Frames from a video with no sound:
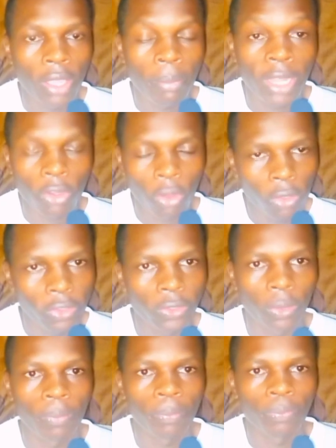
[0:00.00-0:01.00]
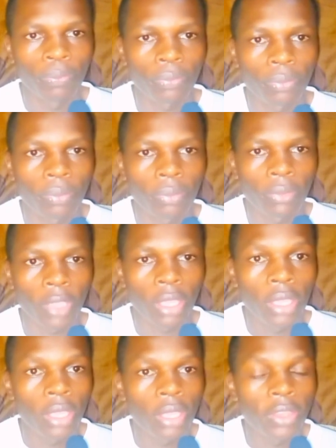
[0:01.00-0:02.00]
But also,
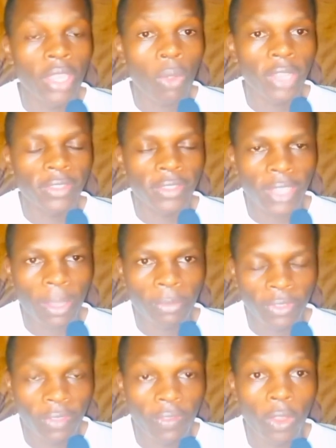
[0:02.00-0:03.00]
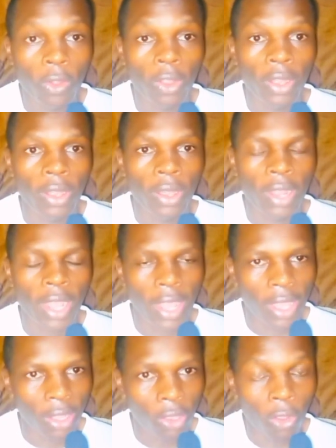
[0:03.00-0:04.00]
there were several
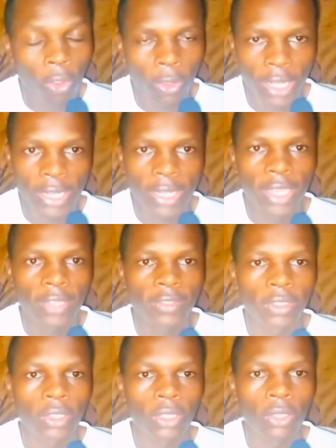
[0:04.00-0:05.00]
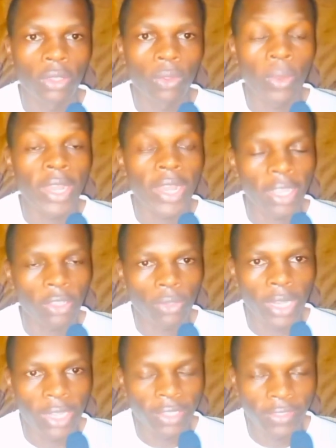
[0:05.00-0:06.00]
local leaders who had
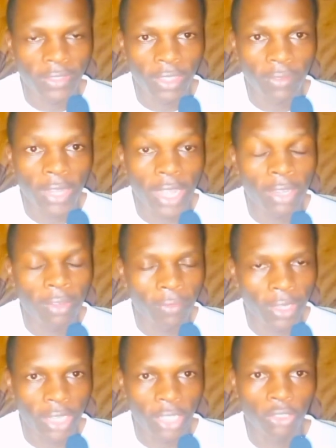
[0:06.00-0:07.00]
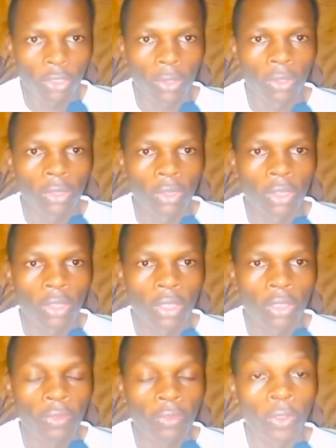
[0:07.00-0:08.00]
actually received an invitation
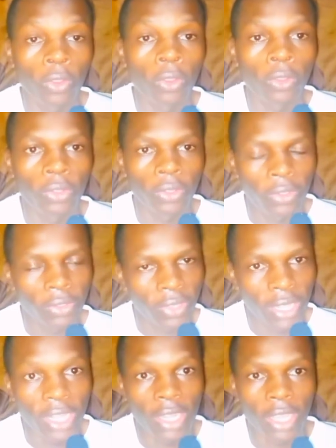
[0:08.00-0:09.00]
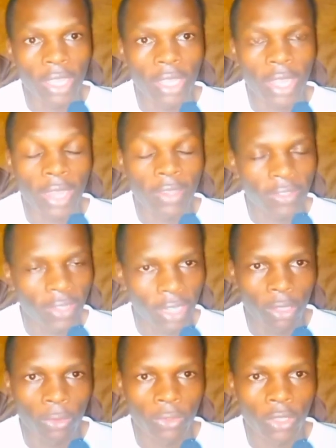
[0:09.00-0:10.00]
for the dinner at
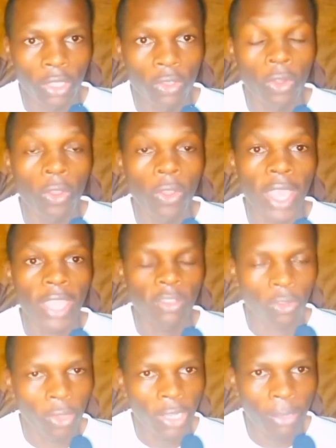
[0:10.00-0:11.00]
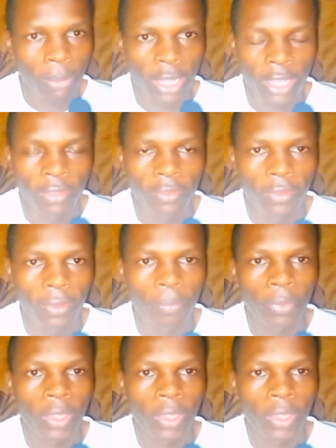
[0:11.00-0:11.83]
State House. You know, I strongly believe